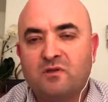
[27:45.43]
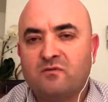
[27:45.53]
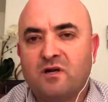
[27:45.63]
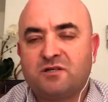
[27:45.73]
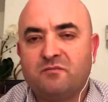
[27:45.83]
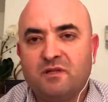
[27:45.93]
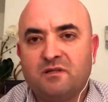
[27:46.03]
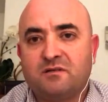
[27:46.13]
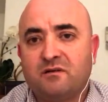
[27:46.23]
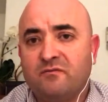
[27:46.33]
the Russian
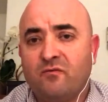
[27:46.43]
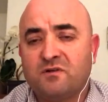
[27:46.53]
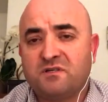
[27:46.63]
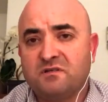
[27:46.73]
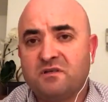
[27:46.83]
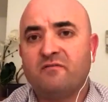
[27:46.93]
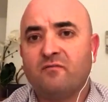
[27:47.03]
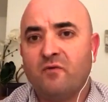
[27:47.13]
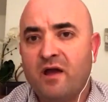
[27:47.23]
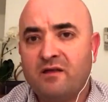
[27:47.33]
military forces give
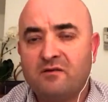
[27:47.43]
away mm-hmm.